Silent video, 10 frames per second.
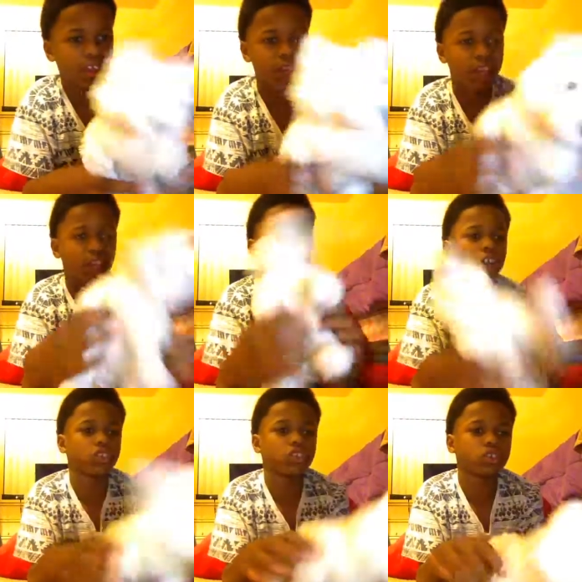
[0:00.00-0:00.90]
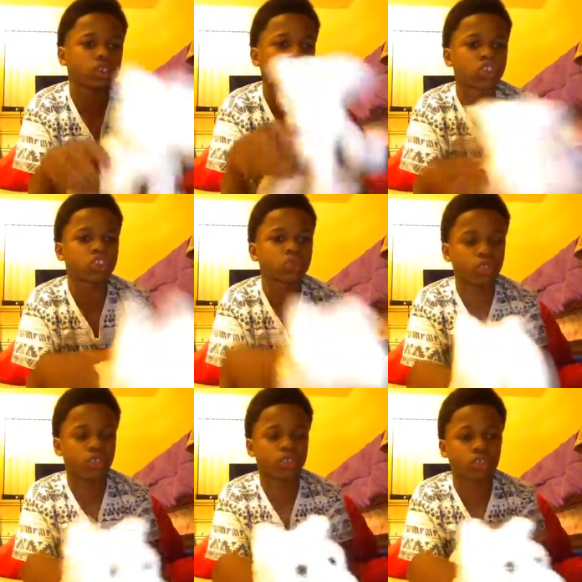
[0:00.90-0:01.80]
And Cuddles is three
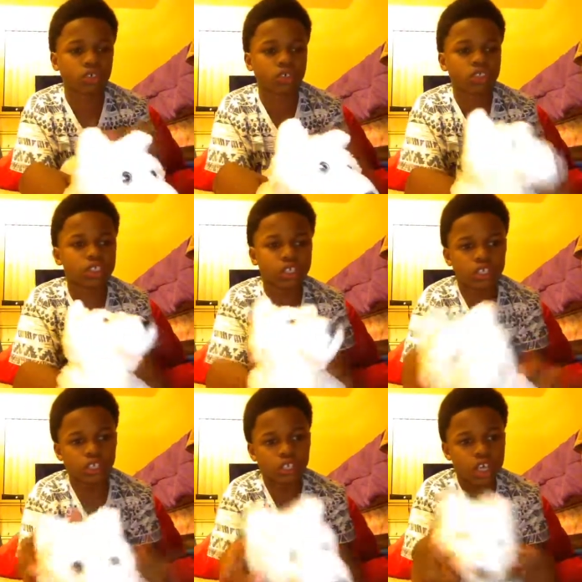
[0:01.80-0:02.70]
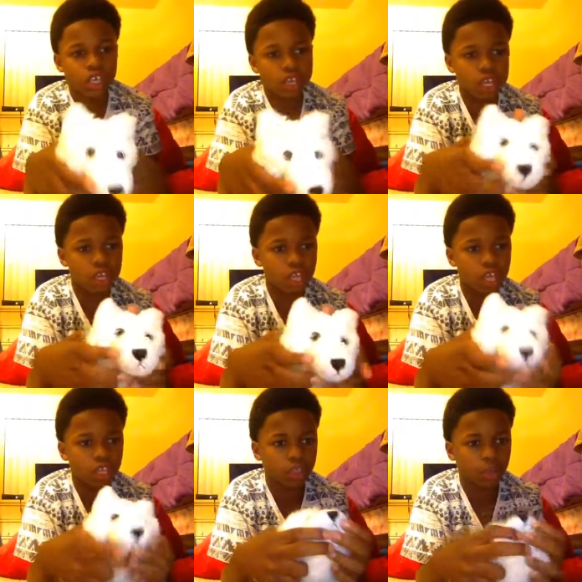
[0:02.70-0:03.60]
years old, and he
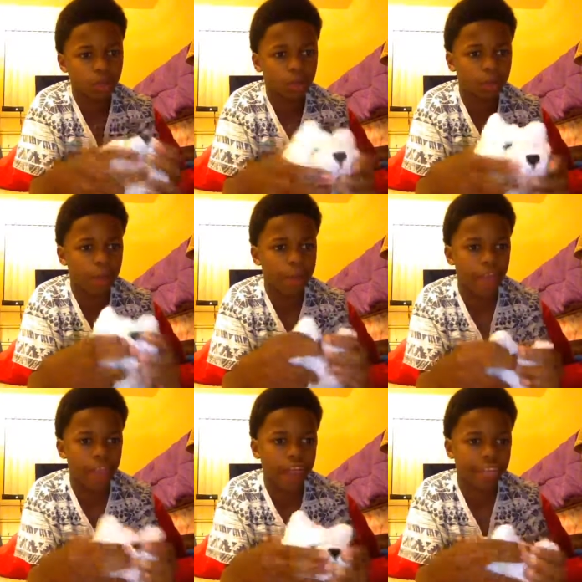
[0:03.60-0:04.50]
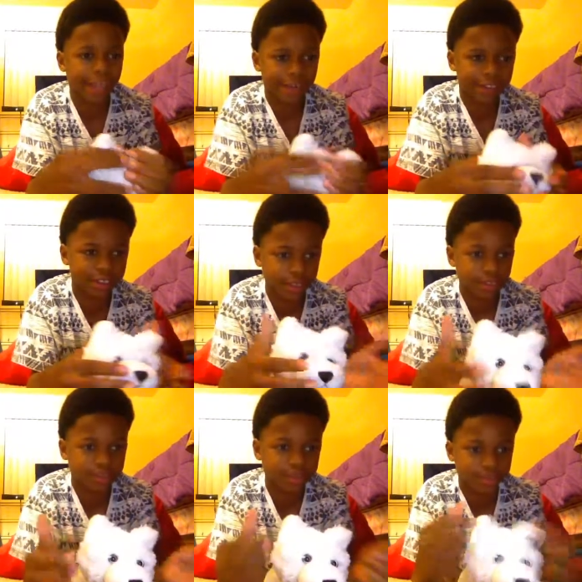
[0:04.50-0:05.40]
is one of my main characters.